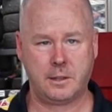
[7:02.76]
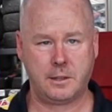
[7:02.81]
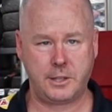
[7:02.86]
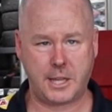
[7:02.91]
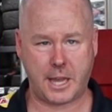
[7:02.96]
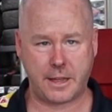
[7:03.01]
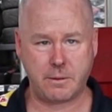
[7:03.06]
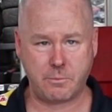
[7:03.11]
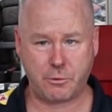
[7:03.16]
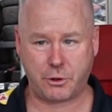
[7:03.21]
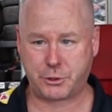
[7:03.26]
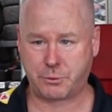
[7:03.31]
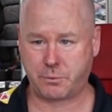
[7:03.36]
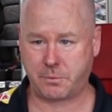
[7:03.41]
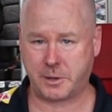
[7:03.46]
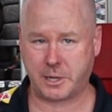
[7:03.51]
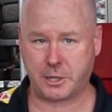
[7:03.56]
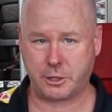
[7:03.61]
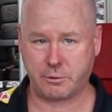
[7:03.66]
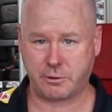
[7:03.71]
The other mods we've
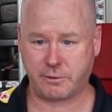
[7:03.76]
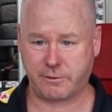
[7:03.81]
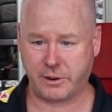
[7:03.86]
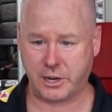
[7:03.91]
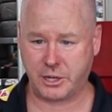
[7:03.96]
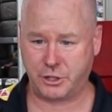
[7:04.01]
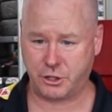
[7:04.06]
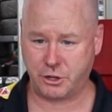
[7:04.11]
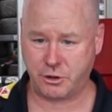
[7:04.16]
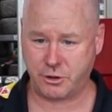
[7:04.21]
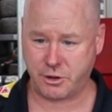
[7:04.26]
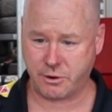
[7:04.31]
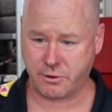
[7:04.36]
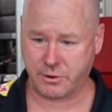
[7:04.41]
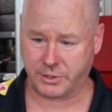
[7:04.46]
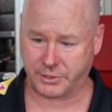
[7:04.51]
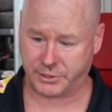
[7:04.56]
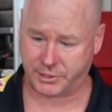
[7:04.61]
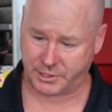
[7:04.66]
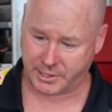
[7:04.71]
been doing, Fred Jr.,
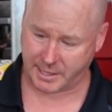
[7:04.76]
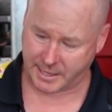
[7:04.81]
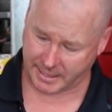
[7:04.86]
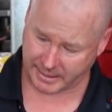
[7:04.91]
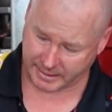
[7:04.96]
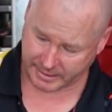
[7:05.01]
is